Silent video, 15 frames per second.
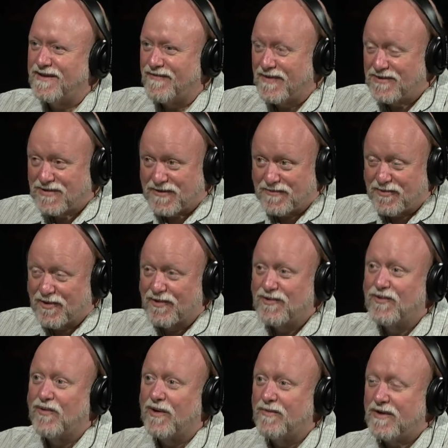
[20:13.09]
eventually
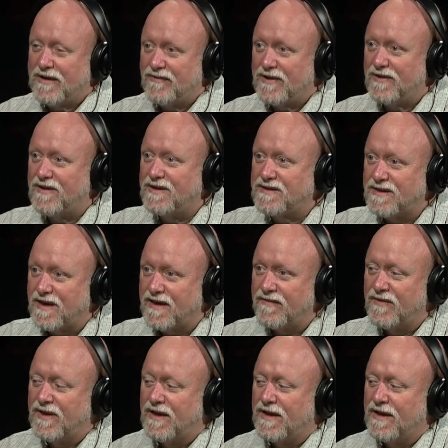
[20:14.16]
purgatory, but even in this life,